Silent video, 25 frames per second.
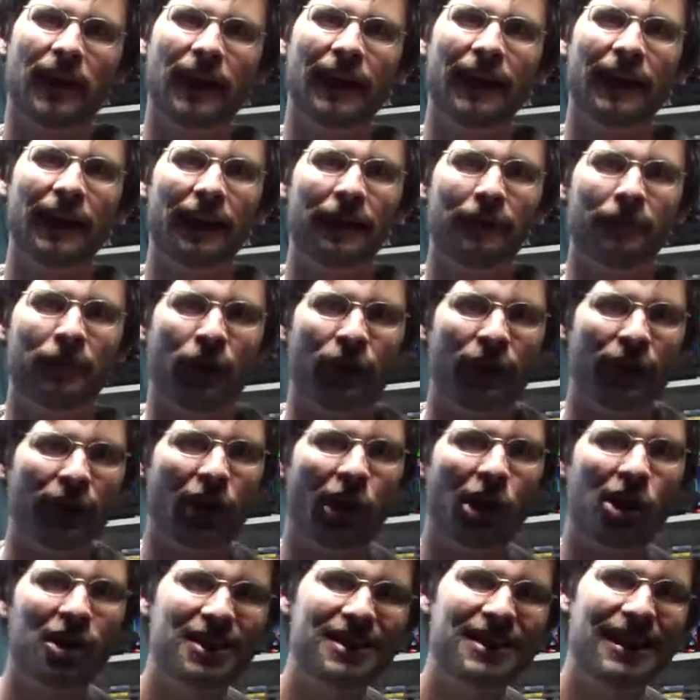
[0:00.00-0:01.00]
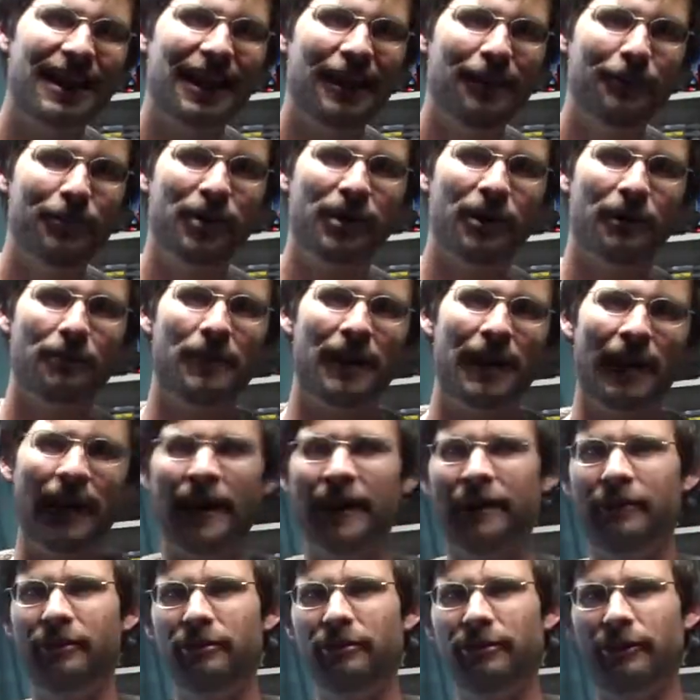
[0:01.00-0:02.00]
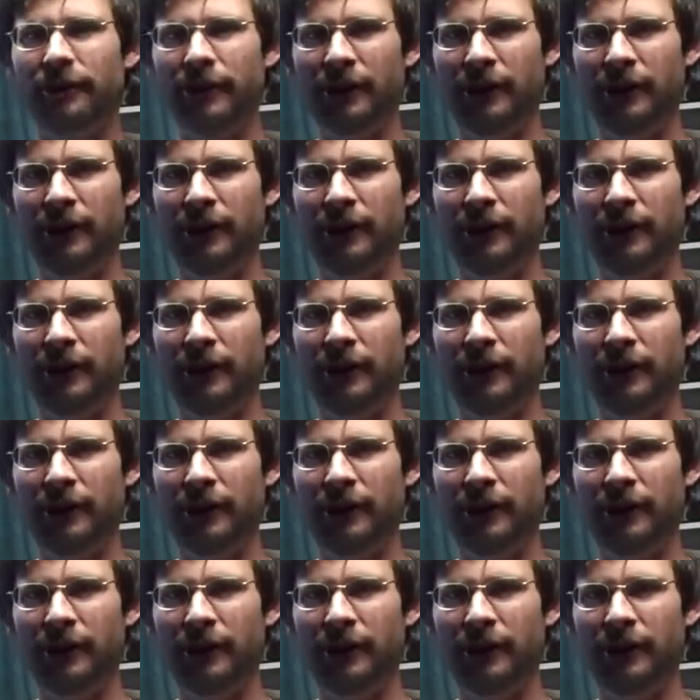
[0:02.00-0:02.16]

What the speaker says: I had bought R-Type Command for